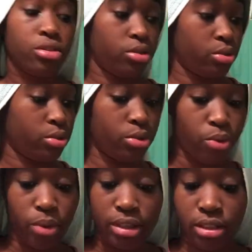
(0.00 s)
going to
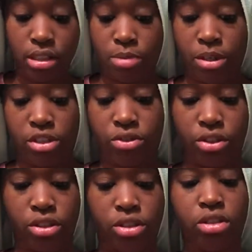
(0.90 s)
wet the sponge
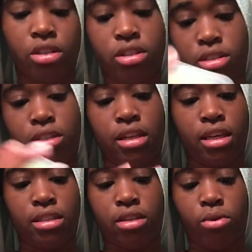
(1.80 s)
first. So this is the
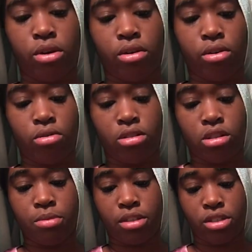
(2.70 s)
case where it holds the
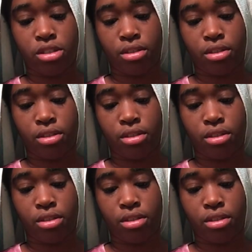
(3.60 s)
sponge.